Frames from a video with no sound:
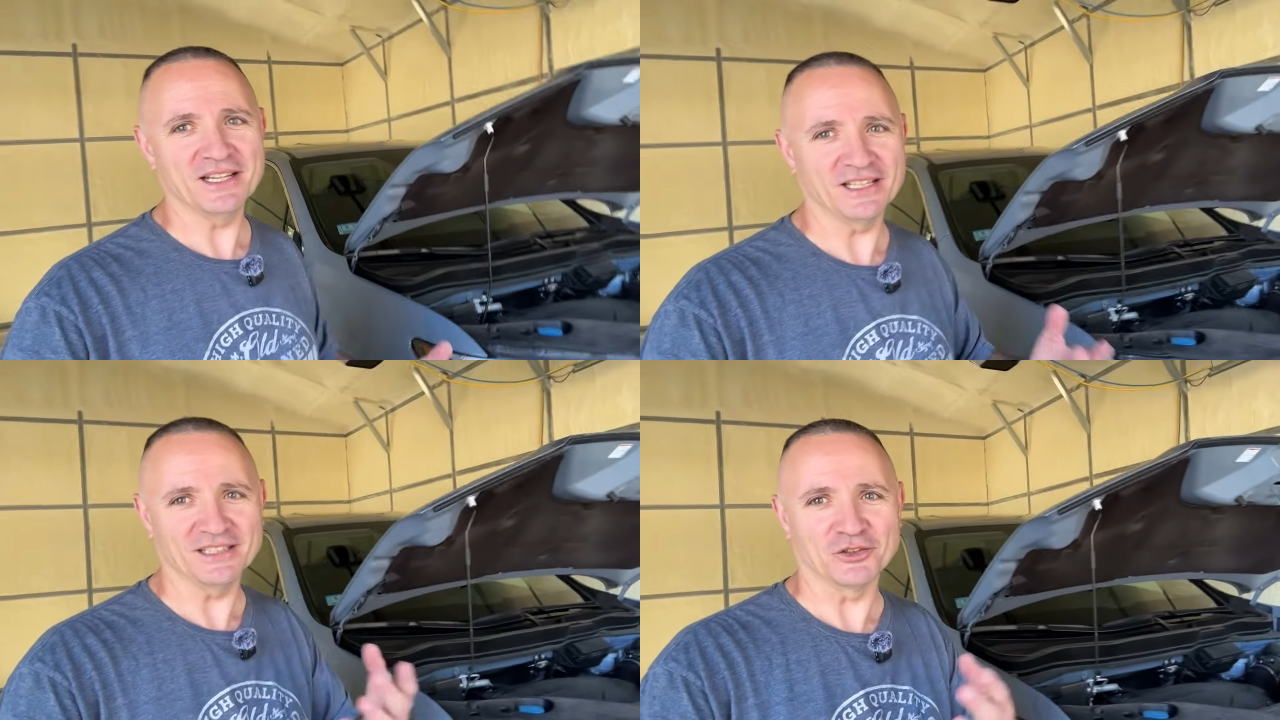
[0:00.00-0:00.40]

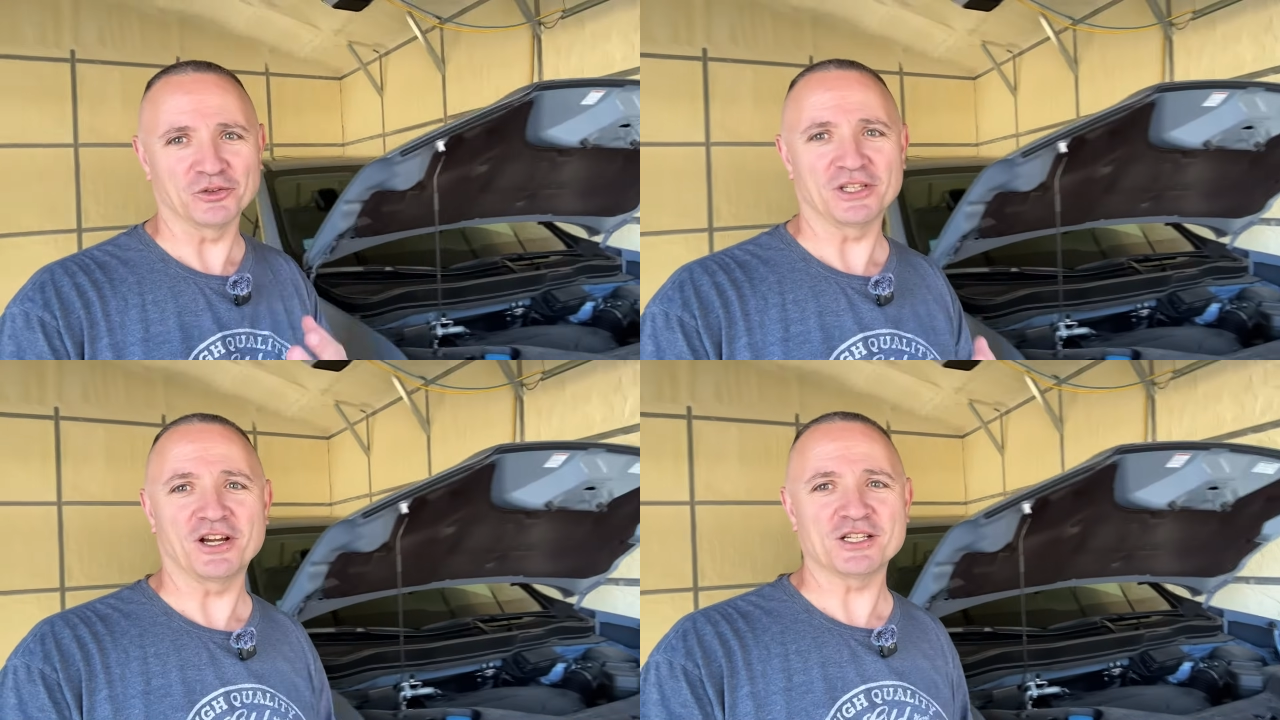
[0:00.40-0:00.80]
It
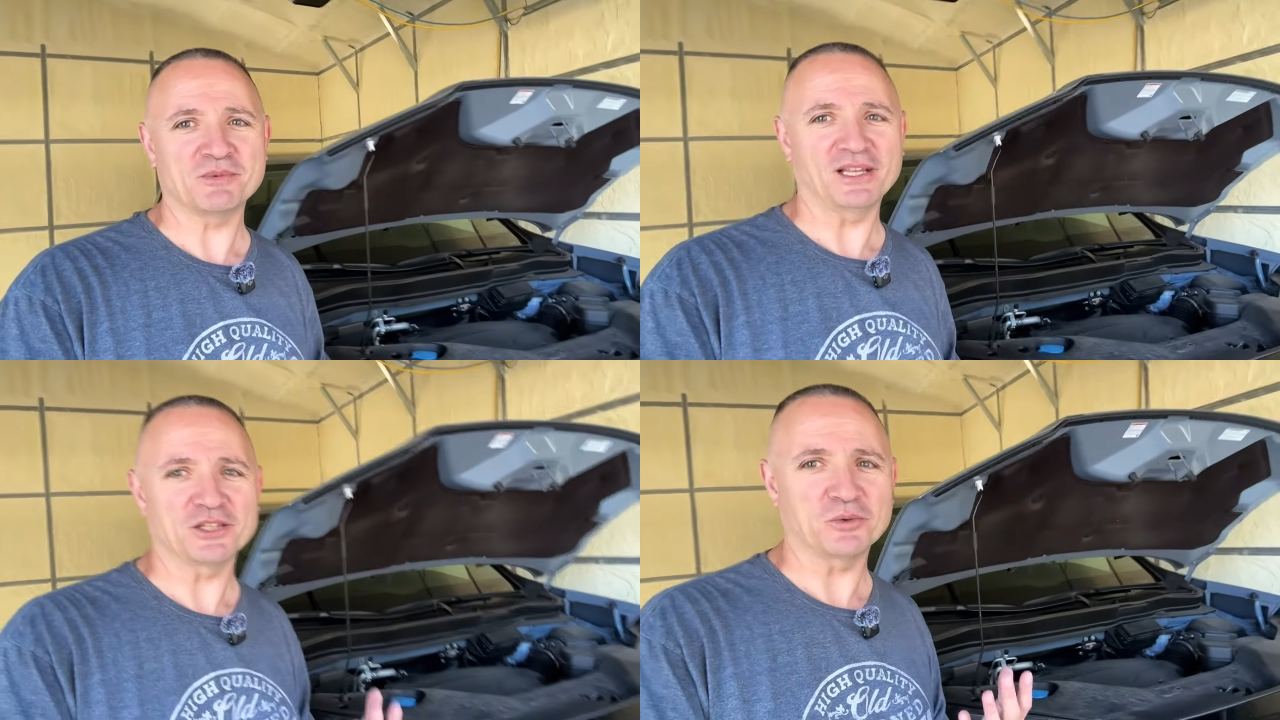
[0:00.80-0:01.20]
literally cost me
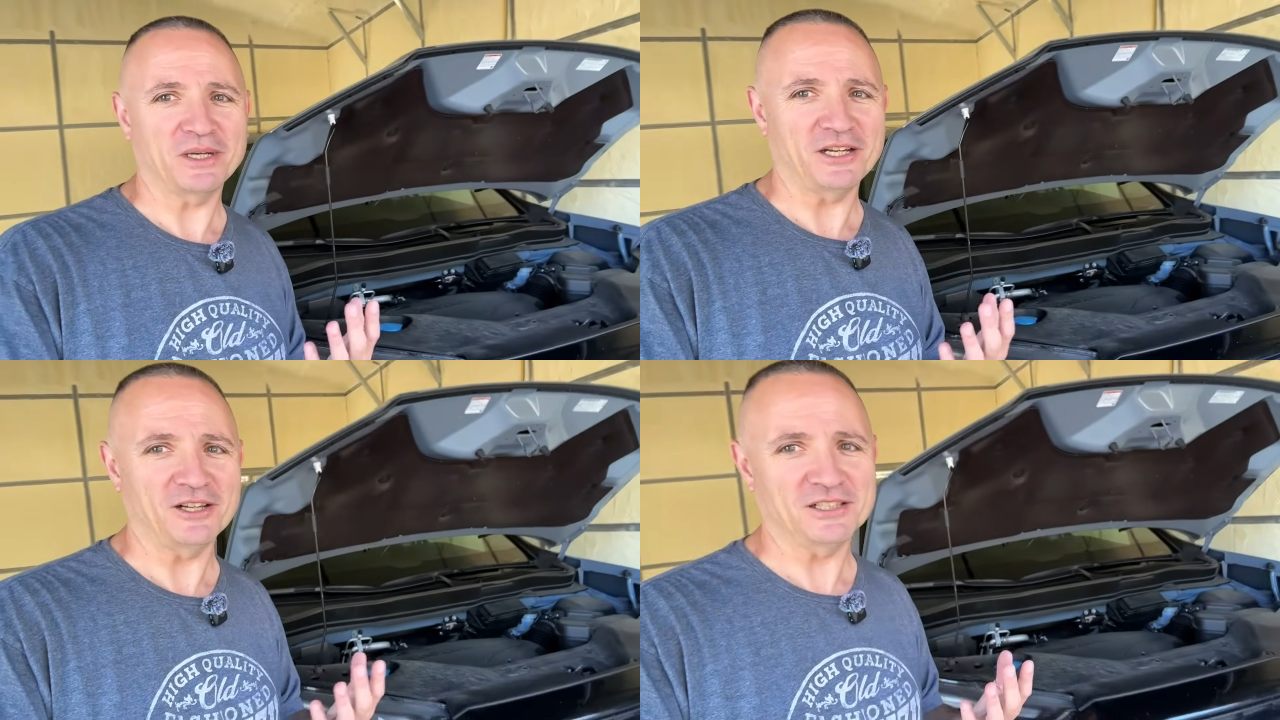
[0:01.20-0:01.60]
like
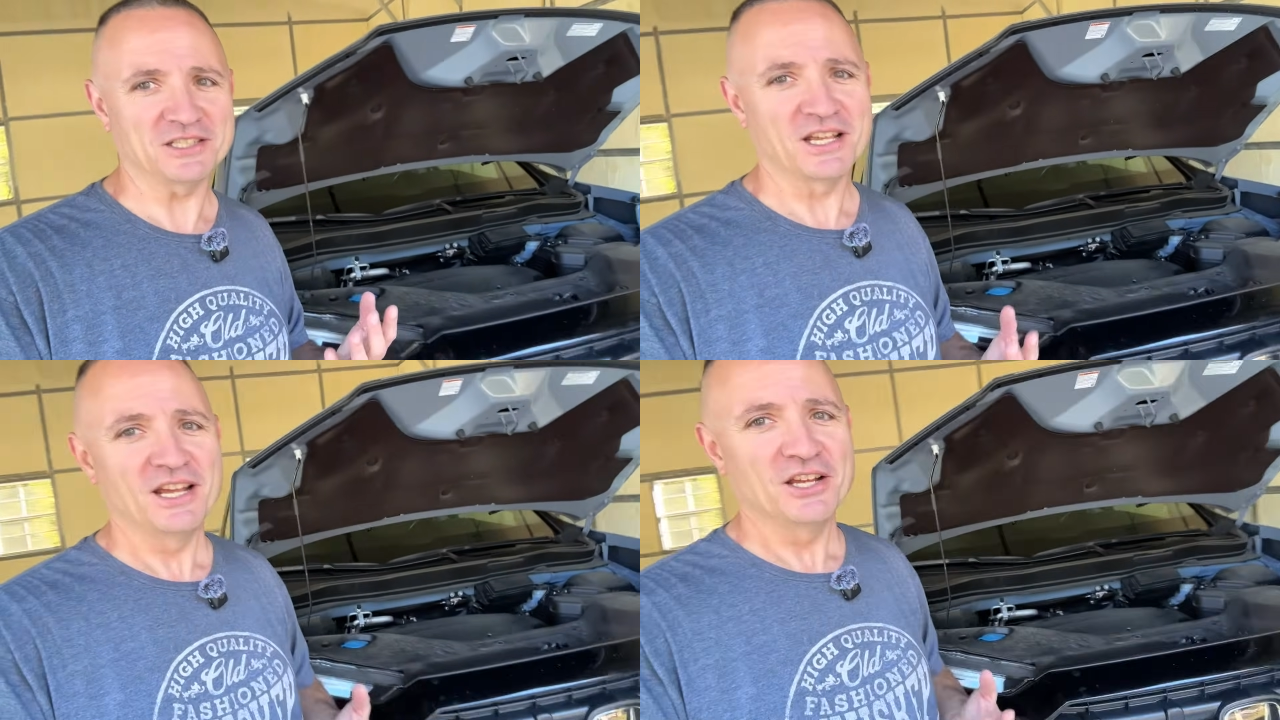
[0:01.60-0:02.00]

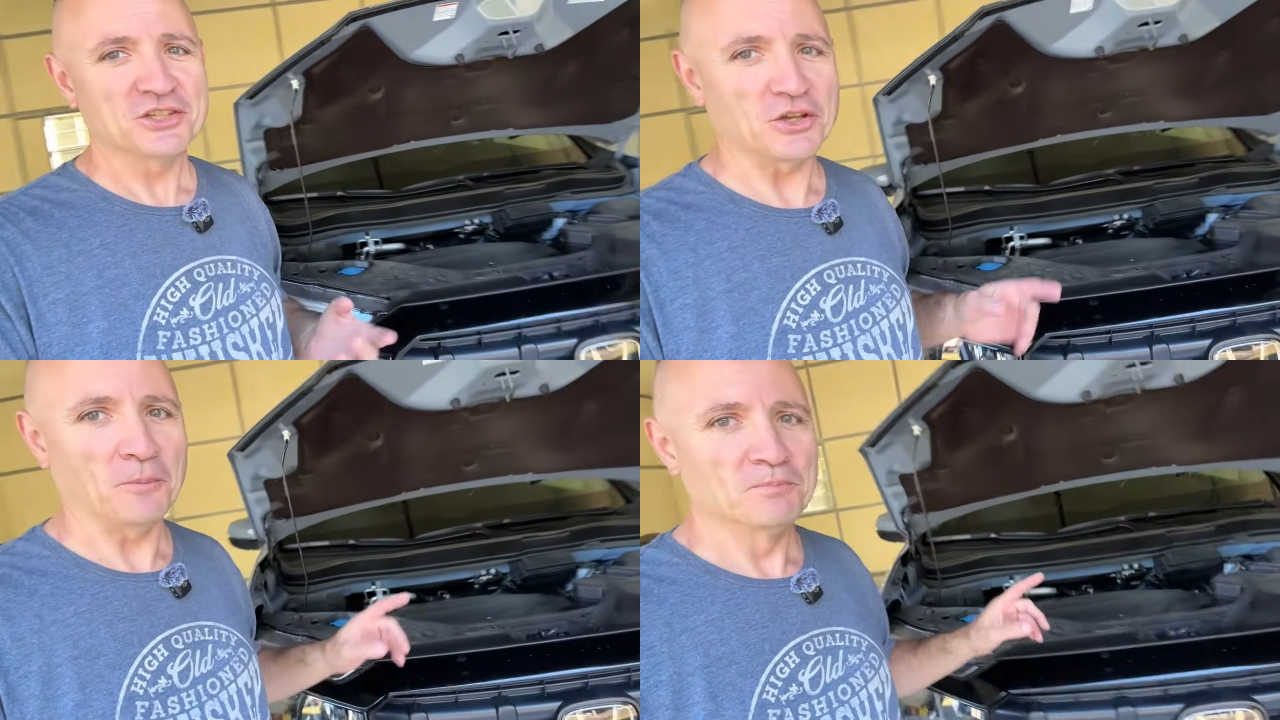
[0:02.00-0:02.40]
$20.
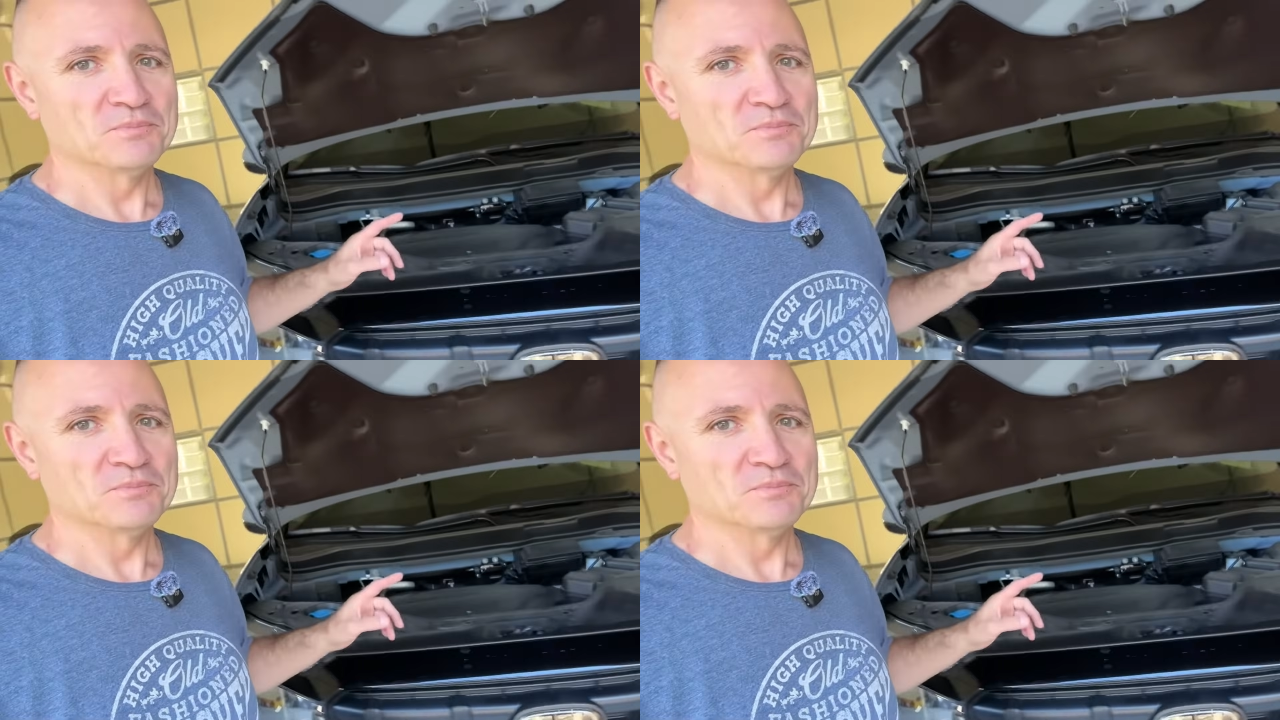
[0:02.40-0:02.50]
So